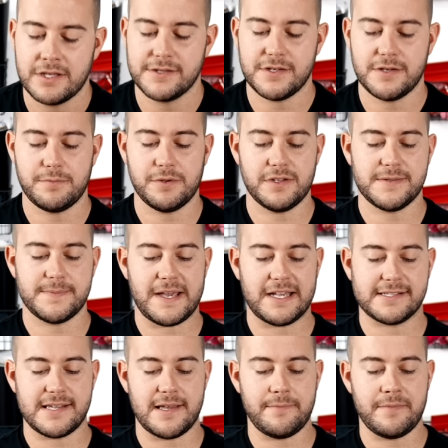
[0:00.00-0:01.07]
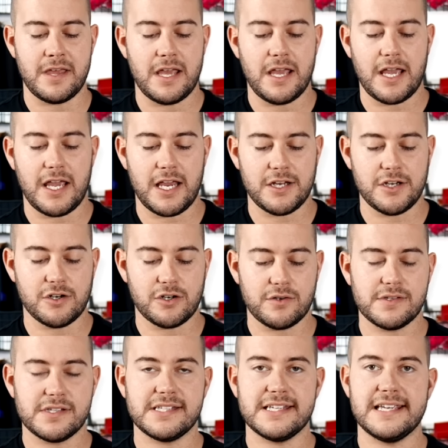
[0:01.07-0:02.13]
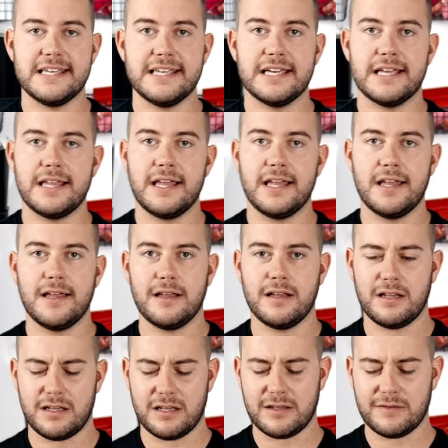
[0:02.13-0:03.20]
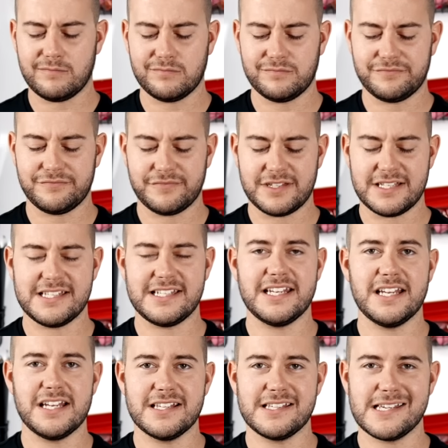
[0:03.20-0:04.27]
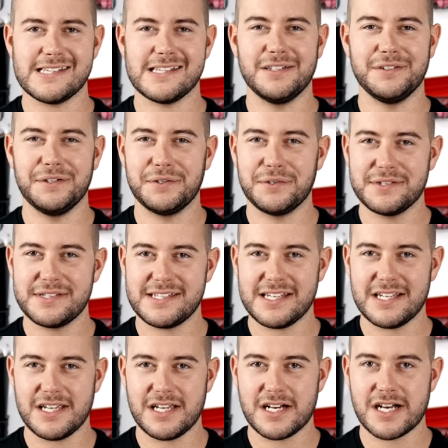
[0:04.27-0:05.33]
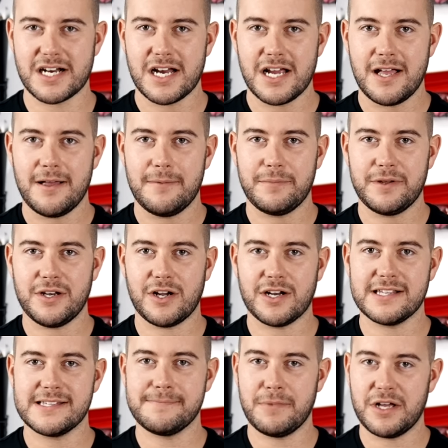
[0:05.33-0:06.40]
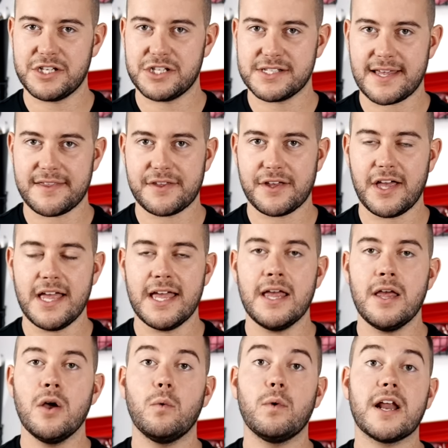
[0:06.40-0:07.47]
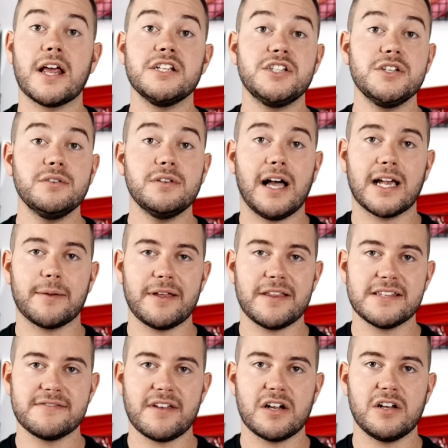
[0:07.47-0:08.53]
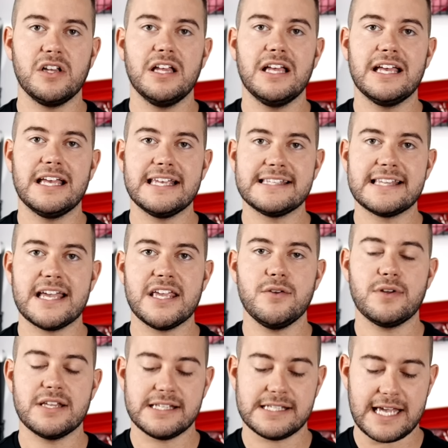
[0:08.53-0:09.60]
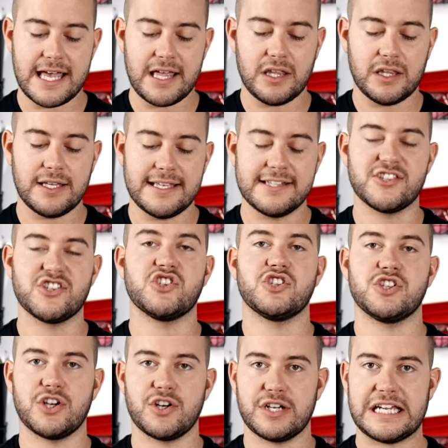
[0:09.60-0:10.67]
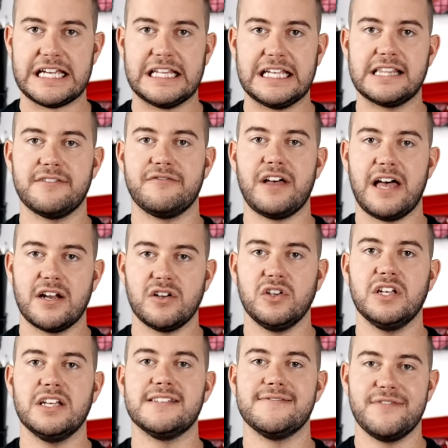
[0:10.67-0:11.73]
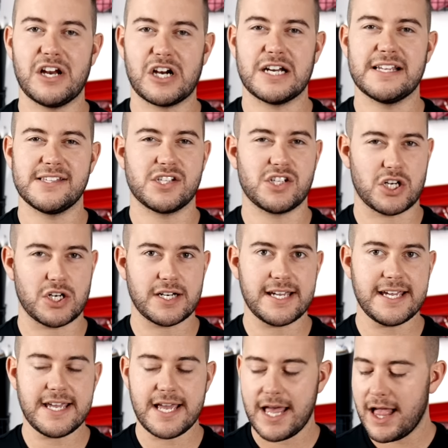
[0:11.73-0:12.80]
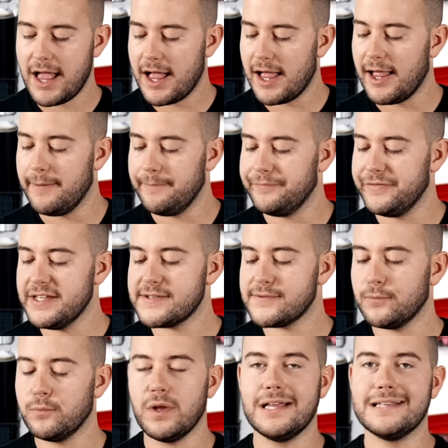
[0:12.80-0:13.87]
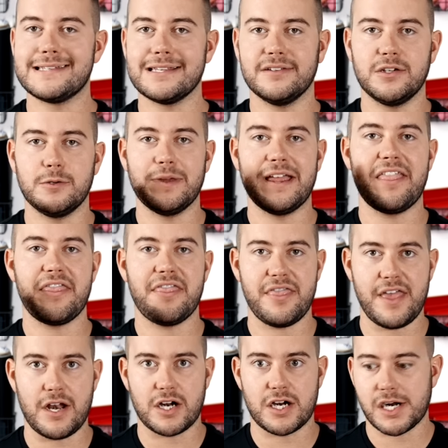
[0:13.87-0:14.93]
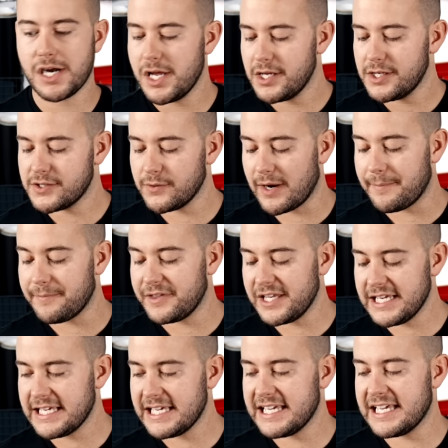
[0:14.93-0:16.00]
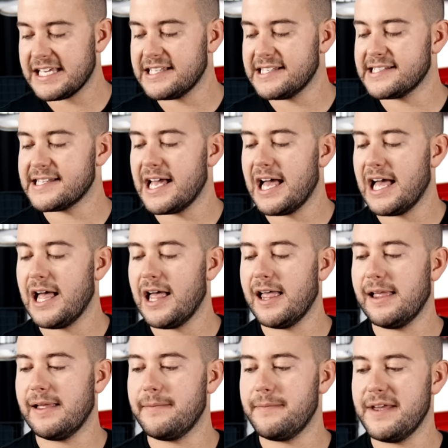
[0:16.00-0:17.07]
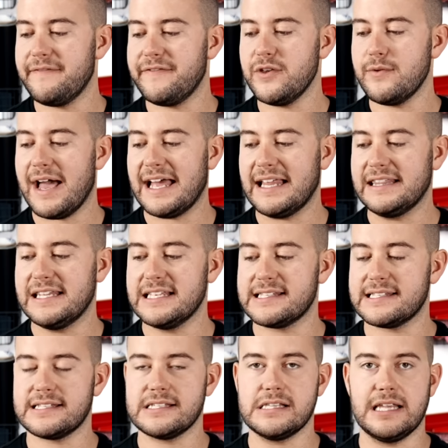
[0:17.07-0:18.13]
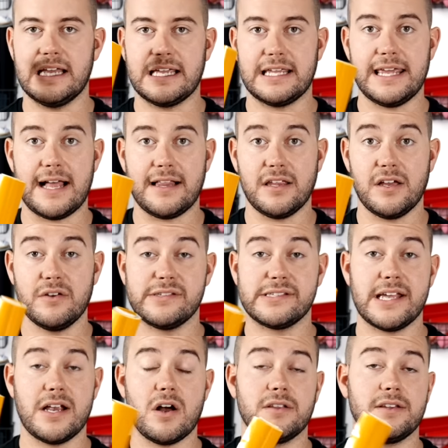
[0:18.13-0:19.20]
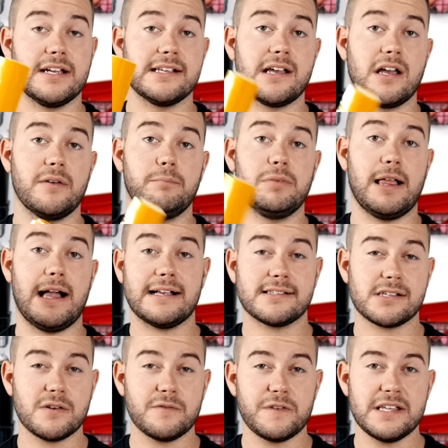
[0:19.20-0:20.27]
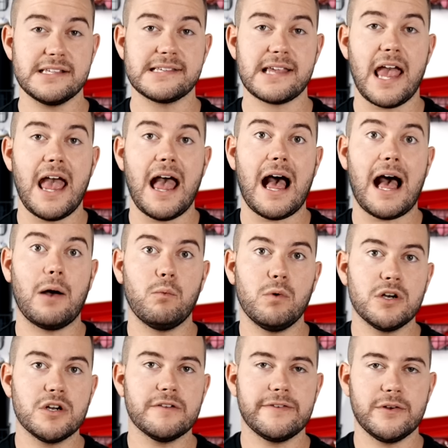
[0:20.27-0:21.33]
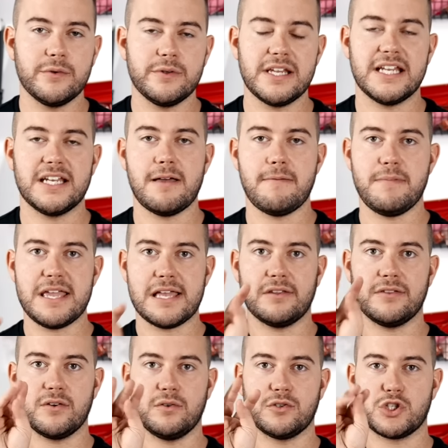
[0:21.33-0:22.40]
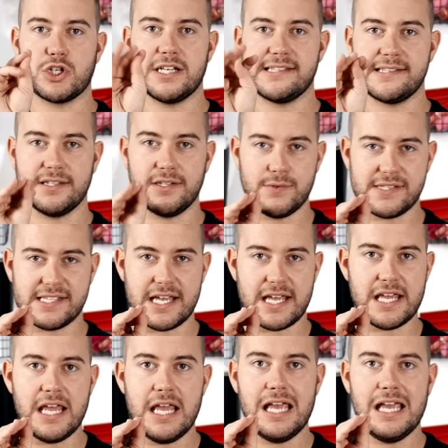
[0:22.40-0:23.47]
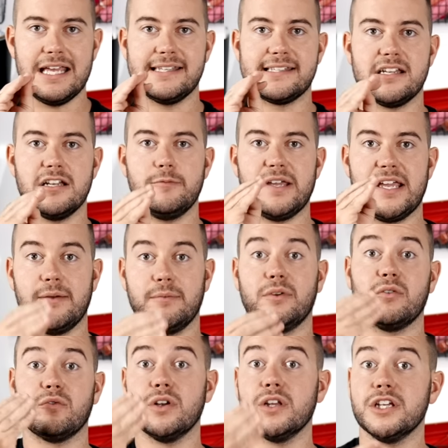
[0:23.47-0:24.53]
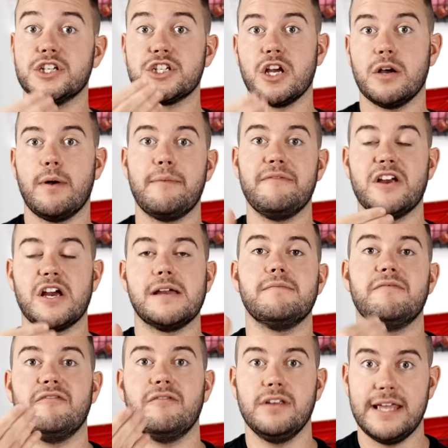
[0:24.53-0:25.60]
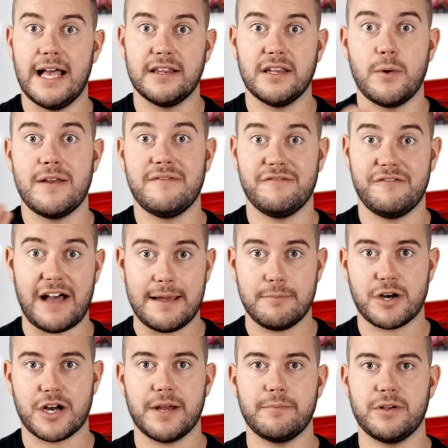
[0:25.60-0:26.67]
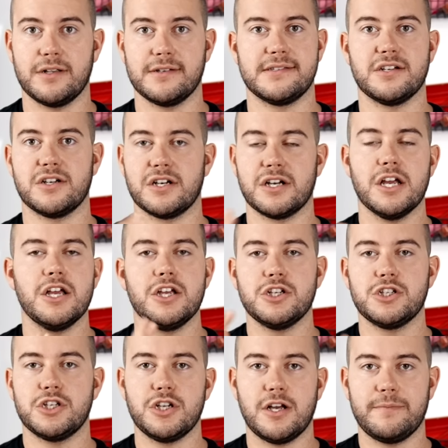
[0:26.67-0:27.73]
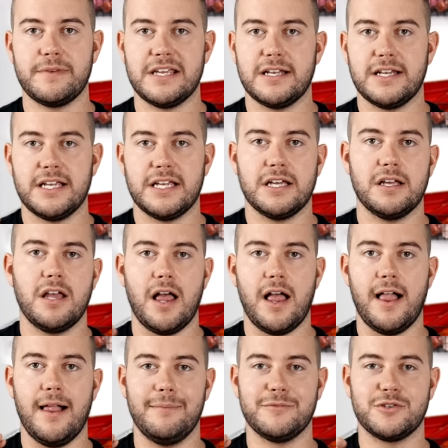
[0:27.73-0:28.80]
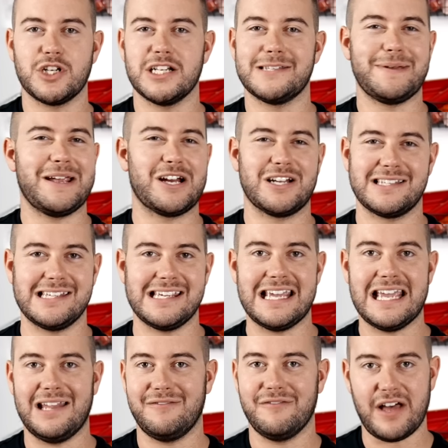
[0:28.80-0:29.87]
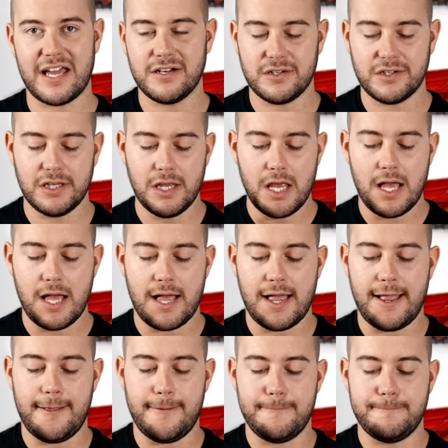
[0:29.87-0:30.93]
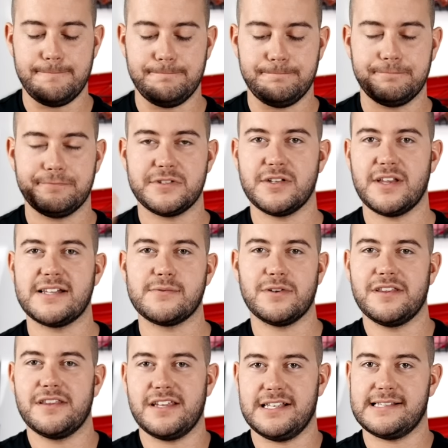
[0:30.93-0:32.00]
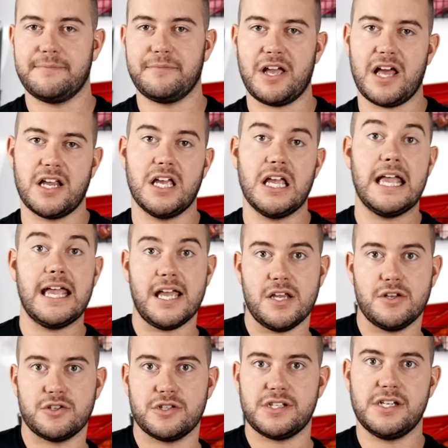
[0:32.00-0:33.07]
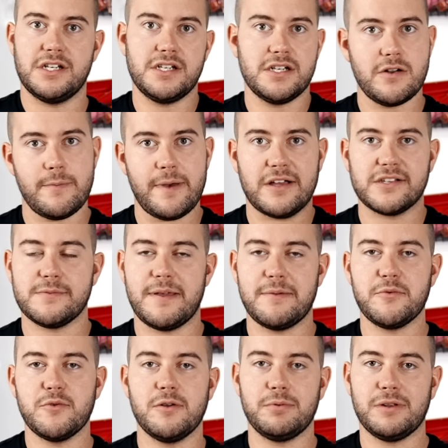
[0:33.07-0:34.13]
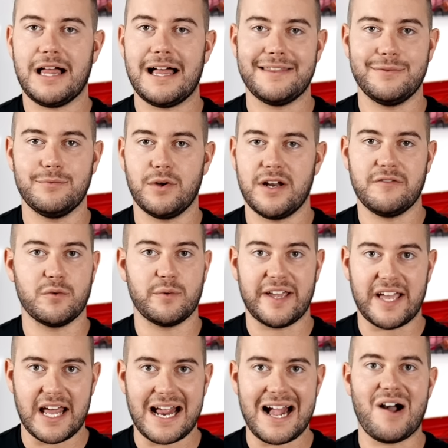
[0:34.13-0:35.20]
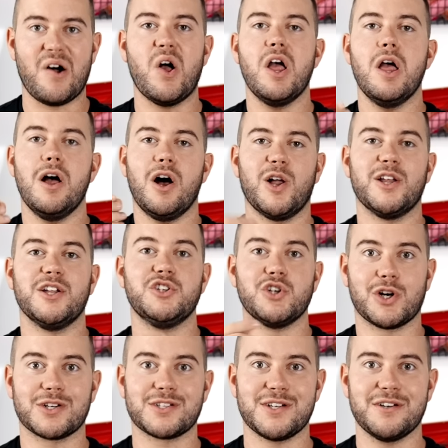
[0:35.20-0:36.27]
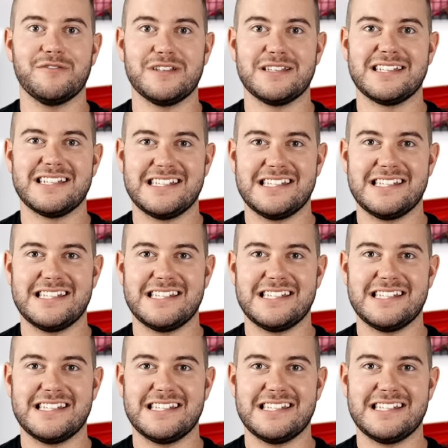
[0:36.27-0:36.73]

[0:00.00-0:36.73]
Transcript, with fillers: so you can peel this back some, and you're gonna see the stickiness is a little stickier, but not as much as I thought. What I do like about this vinyl is that you can tell it's sturdy. Like the vinyl is very sturdy. Um, this was a little bit thinner. So what I'm thinking is um, if you had this like yellow, say on like a black surface, I wonder if it would end up being a little translucent instead of being able to really show up very yellow and vibrant because there should not be any um, transparency in vinyl. Um, so that's one of the things I'm kind of interested to know about. So maybe we'll apply whatever we cut out on a dark surface to